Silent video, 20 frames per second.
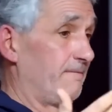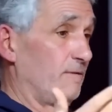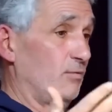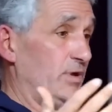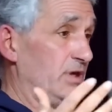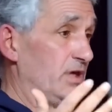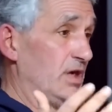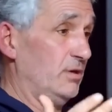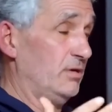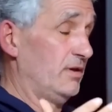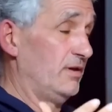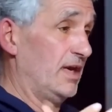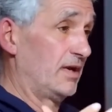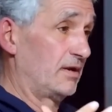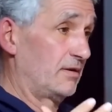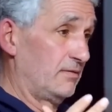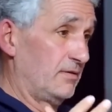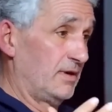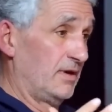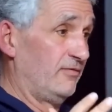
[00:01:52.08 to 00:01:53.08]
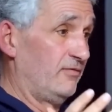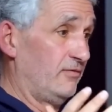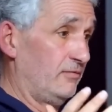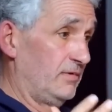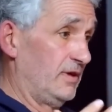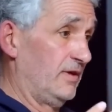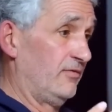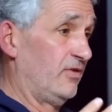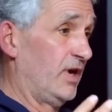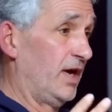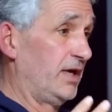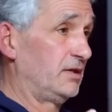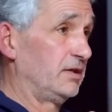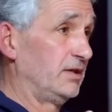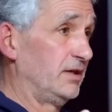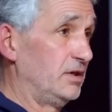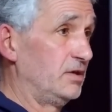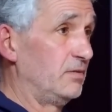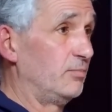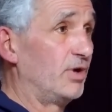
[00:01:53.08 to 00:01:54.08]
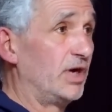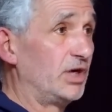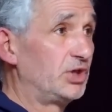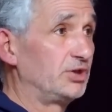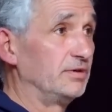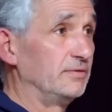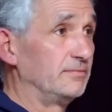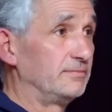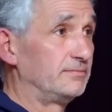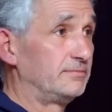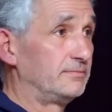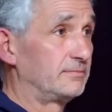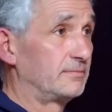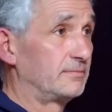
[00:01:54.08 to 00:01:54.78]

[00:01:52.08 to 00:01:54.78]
we know that they're vital in depression.